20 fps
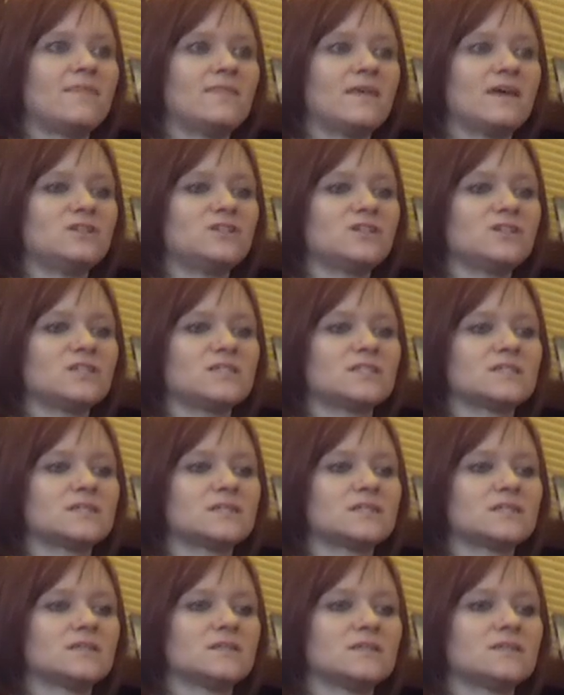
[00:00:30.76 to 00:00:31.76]
And
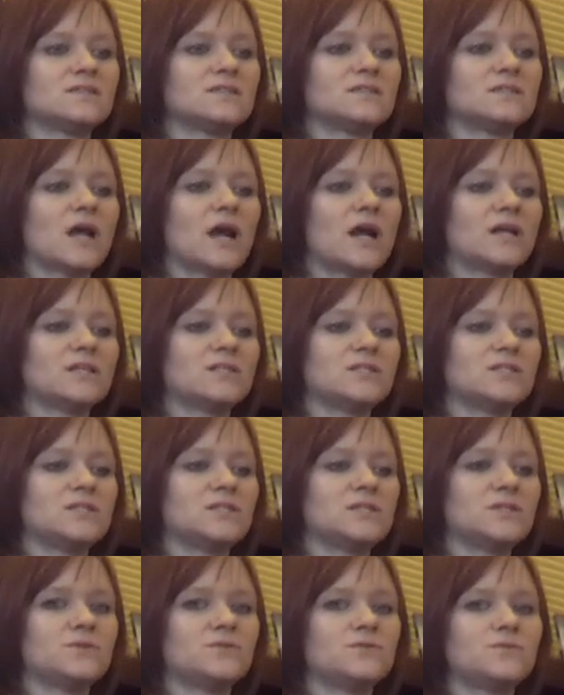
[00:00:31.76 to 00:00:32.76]
just start
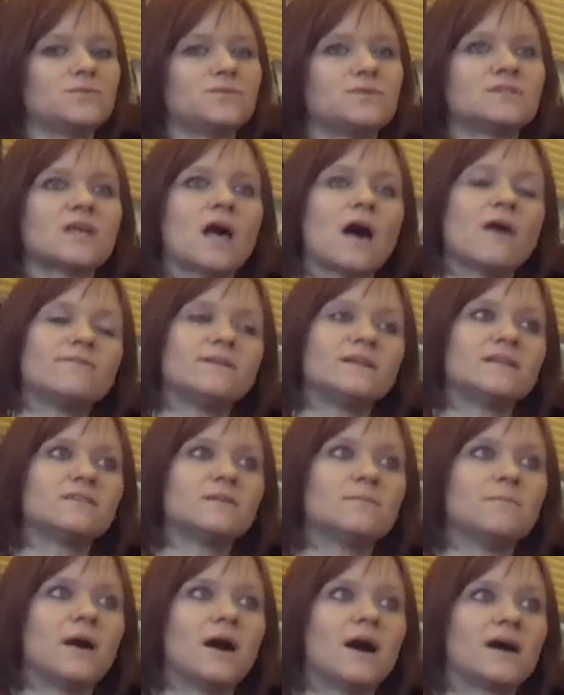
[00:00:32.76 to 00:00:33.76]
to soften
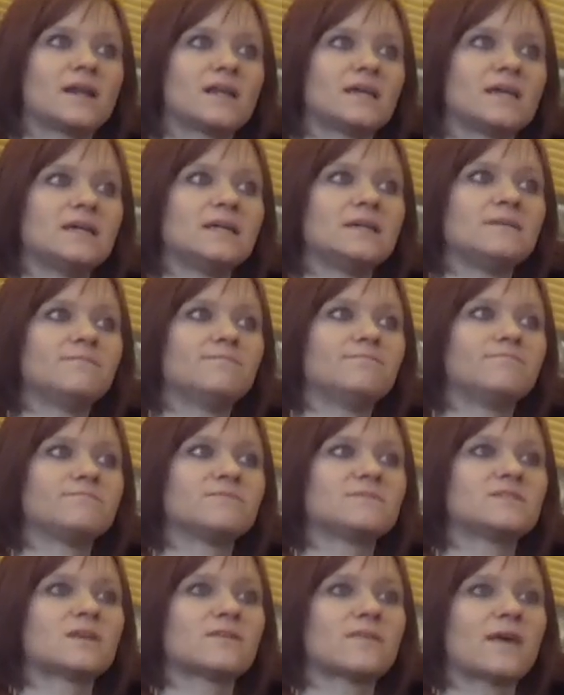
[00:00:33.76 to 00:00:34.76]
in the body
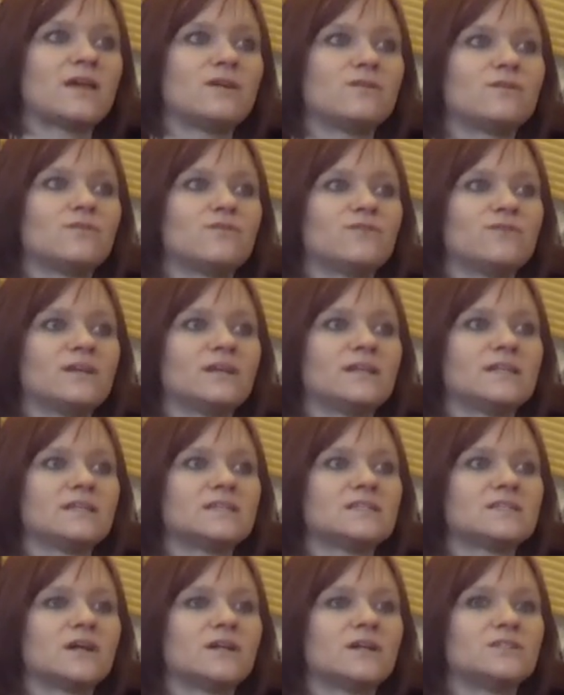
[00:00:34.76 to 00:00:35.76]
so that you can really
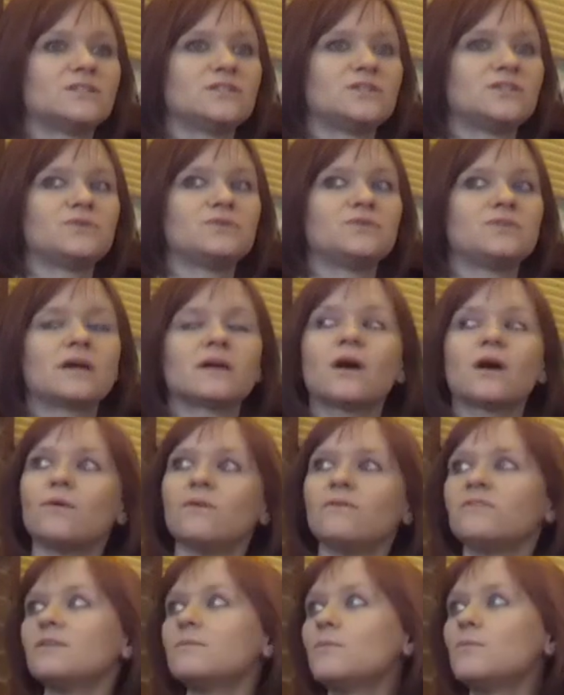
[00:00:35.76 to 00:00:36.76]
start to let
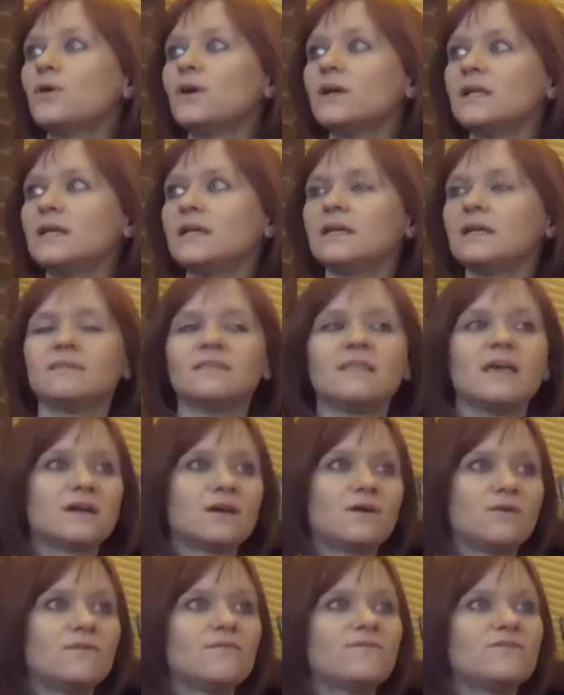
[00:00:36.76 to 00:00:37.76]
go of the morning and
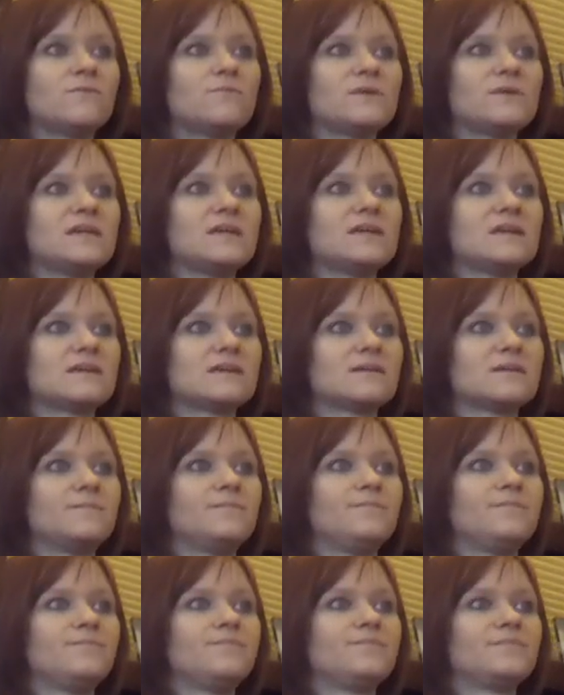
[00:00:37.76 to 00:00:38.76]
let go of the week
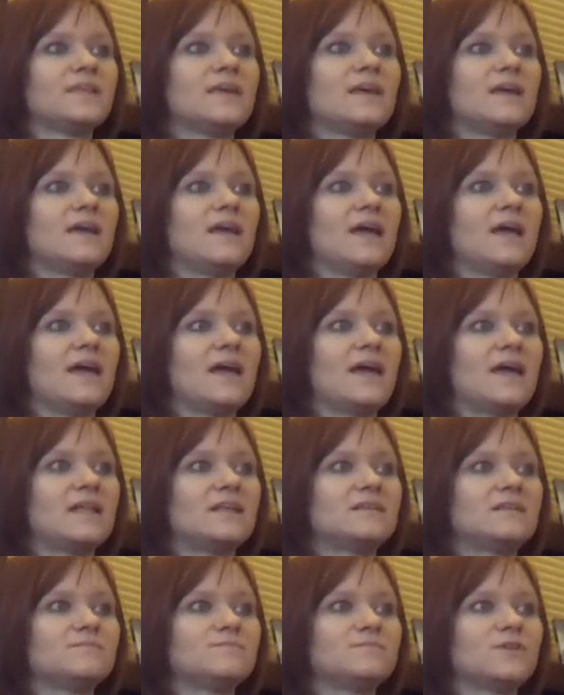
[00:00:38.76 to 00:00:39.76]

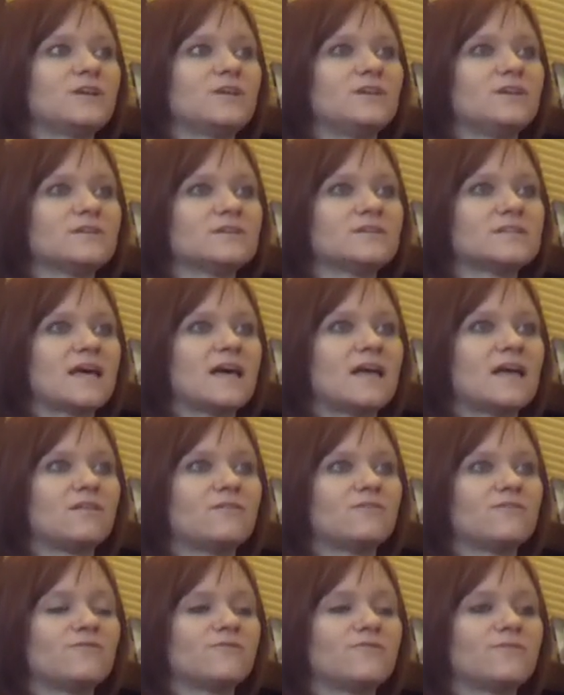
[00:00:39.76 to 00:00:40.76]
and bring
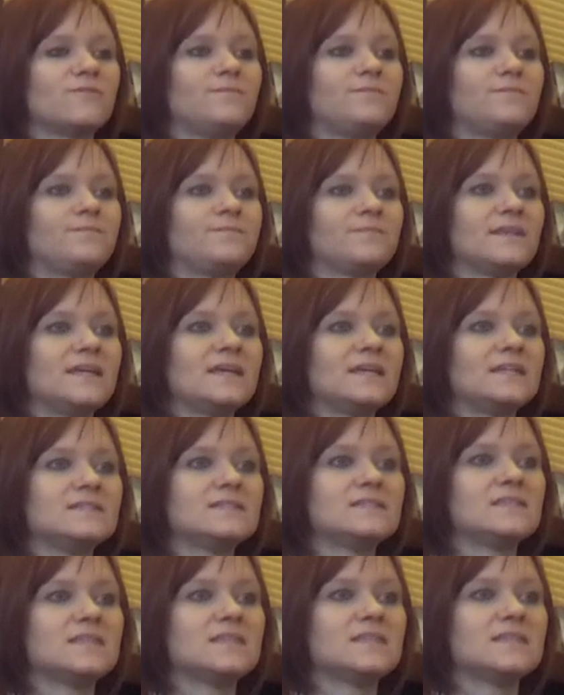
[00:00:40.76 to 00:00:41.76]
yourself
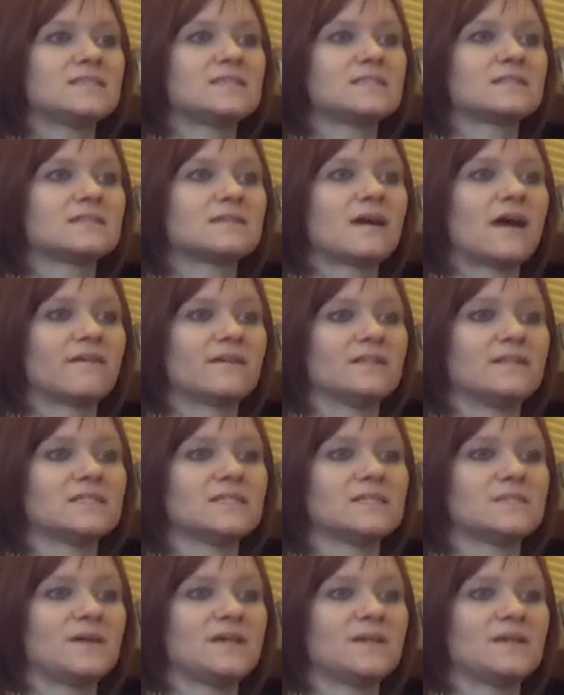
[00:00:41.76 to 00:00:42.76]
into this current
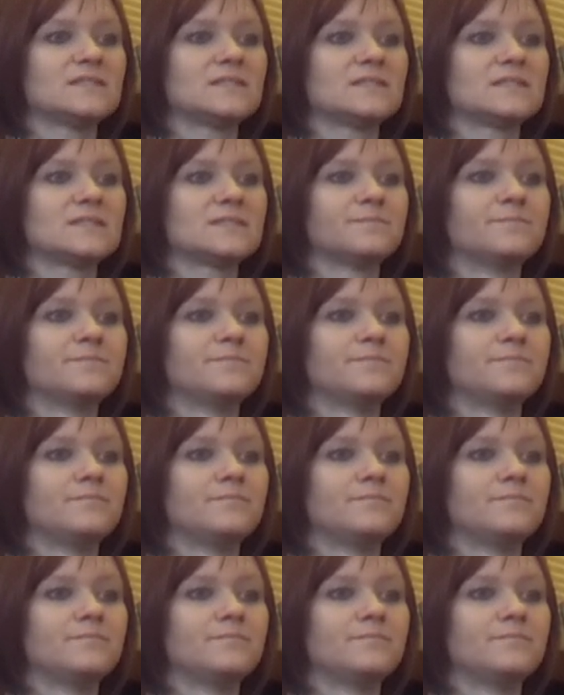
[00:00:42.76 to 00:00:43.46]
space.